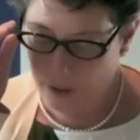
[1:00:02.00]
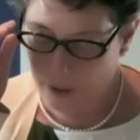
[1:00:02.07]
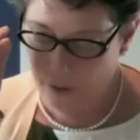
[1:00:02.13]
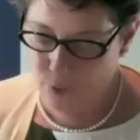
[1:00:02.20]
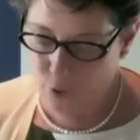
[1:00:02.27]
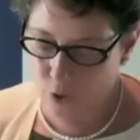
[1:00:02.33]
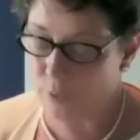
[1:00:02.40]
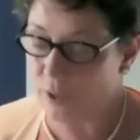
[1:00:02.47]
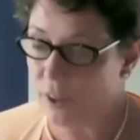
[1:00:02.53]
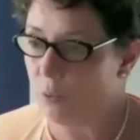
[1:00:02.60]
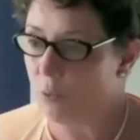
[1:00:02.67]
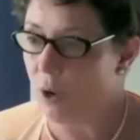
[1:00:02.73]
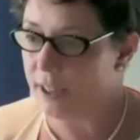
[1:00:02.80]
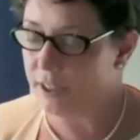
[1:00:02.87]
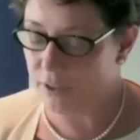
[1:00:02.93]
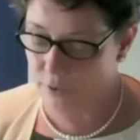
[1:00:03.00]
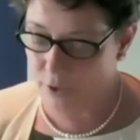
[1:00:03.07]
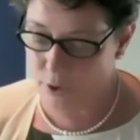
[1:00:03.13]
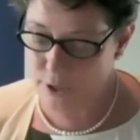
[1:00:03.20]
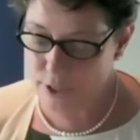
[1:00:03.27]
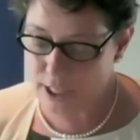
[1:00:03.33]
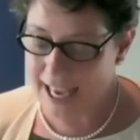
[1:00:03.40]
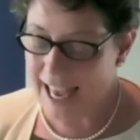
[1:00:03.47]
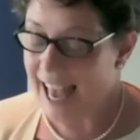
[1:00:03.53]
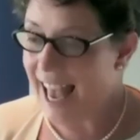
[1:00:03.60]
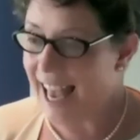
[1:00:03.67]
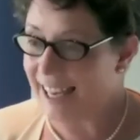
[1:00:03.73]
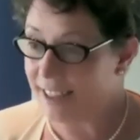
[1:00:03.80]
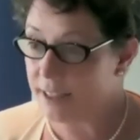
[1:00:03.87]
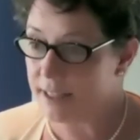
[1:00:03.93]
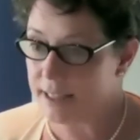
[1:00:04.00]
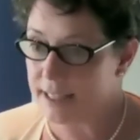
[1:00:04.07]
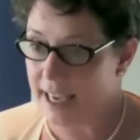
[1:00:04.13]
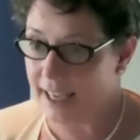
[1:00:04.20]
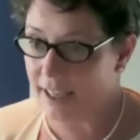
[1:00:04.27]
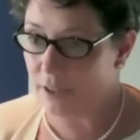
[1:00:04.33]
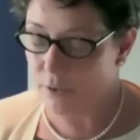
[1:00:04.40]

with the right to vote and to stand for